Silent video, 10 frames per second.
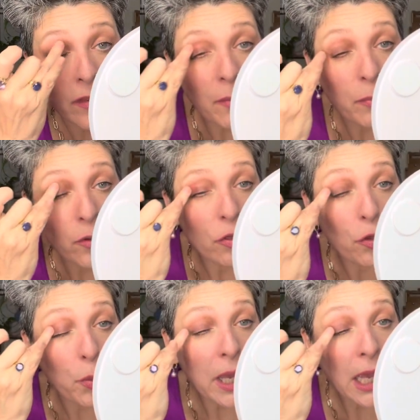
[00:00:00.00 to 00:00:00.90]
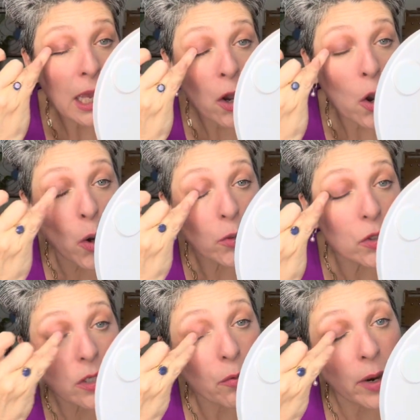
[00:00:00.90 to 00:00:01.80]
I put three
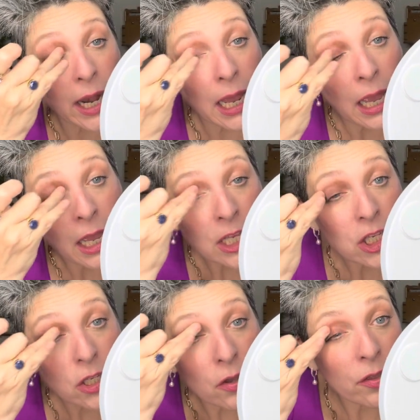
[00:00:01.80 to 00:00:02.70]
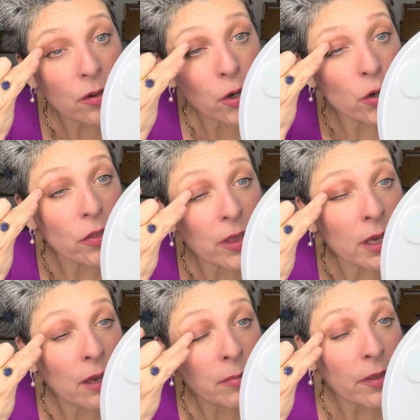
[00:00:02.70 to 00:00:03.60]
coats already. So the good
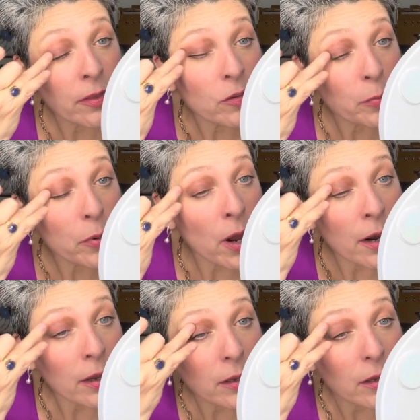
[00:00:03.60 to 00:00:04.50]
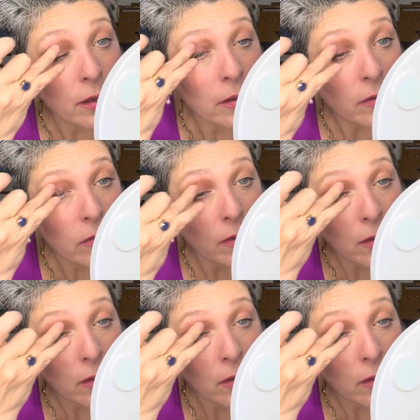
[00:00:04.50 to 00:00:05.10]
thing about this product is